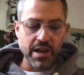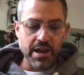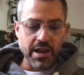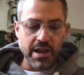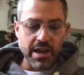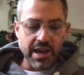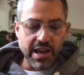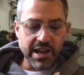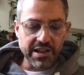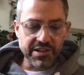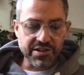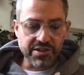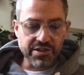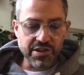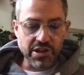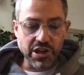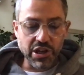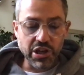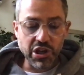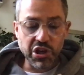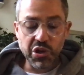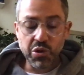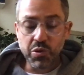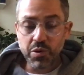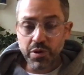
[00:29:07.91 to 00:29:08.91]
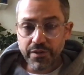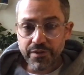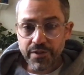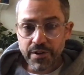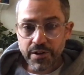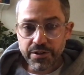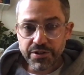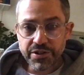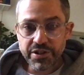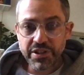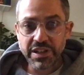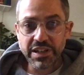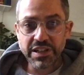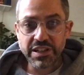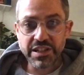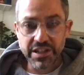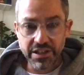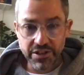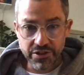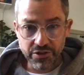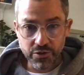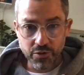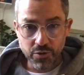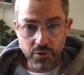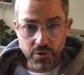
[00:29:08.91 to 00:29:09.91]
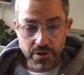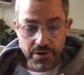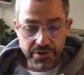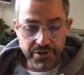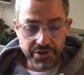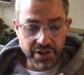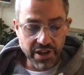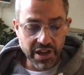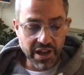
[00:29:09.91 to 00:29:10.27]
It's the university discourse